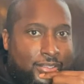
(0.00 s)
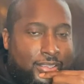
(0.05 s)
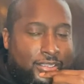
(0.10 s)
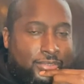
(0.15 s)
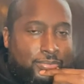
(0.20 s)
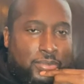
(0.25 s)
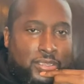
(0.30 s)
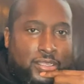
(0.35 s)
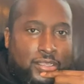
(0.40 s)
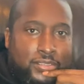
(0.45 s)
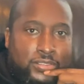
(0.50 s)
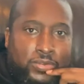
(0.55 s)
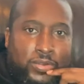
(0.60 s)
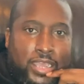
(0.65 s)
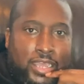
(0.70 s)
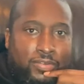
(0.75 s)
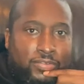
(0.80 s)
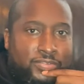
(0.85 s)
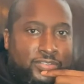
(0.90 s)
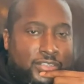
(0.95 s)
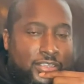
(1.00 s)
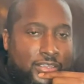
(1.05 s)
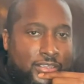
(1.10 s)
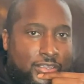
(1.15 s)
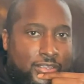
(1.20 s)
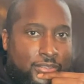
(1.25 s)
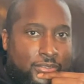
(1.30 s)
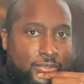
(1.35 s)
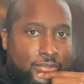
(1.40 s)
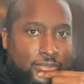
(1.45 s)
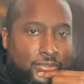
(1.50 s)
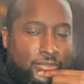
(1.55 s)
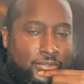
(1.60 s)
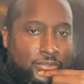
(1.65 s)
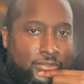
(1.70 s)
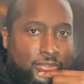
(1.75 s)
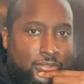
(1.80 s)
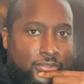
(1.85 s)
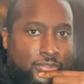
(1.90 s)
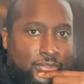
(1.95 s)
That's because they're out of sync.
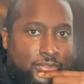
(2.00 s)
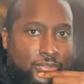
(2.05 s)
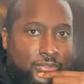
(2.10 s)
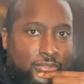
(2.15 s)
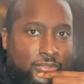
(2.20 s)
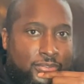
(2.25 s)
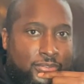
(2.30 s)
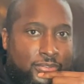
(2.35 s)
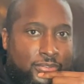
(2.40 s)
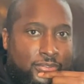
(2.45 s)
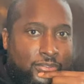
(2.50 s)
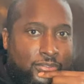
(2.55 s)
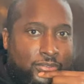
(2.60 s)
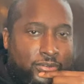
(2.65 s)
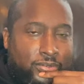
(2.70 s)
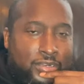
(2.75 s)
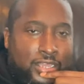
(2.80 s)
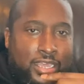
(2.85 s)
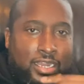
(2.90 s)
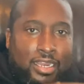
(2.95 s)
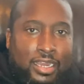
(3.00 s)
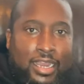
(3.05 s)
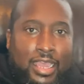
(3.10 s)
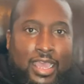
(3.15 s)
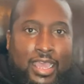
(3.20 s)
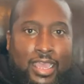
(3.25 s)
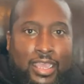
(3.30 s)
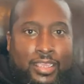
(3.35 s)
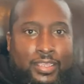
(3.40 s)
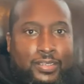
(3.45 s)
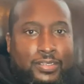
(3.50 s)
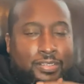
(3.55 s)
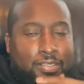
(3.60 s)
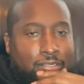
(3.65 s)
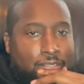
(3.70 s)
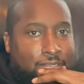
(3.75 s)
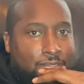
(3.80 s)
They're not aligned.